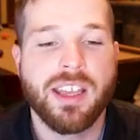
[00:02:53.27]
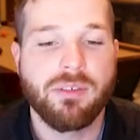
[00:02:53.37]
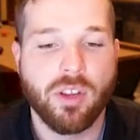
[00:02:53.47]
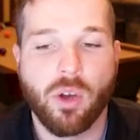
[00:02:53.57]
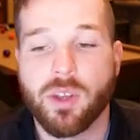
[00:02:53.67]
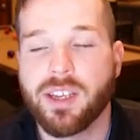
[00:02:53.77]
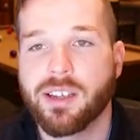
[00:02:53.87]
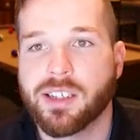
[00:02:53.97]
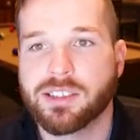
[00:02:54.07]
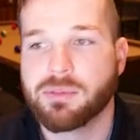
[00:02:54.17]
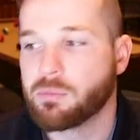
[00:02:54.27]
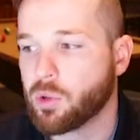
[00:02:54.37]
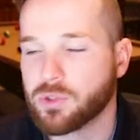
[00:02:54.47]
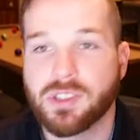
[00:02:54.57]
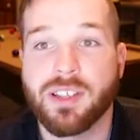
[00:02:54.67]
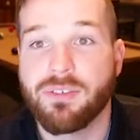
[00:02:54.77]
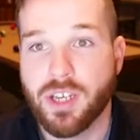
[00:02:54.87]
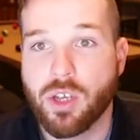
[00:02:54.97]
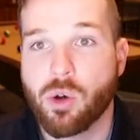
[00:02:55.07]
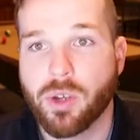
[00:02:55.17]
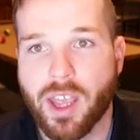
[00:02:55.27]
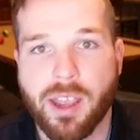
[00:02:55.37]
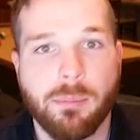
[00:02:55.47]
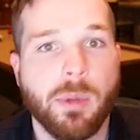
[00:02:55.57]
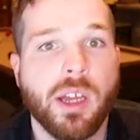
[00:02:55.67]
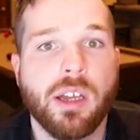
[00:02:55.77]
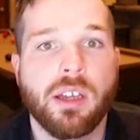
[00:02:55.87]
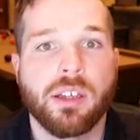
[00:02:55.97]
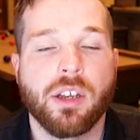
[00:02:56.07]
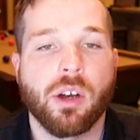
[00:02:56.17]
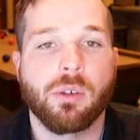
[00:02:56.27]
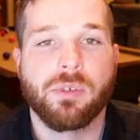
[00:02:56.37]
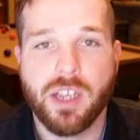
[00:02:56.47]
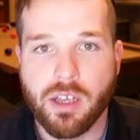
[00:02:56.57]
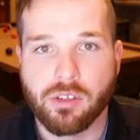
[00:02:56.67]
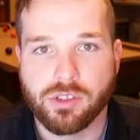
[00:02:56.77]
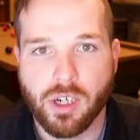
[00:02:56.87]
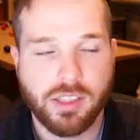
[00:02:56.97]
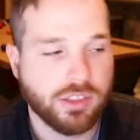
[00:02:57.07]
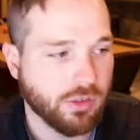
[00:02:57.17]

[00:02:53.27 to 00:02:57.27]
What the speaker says: even though he does mostly video game, videos, right?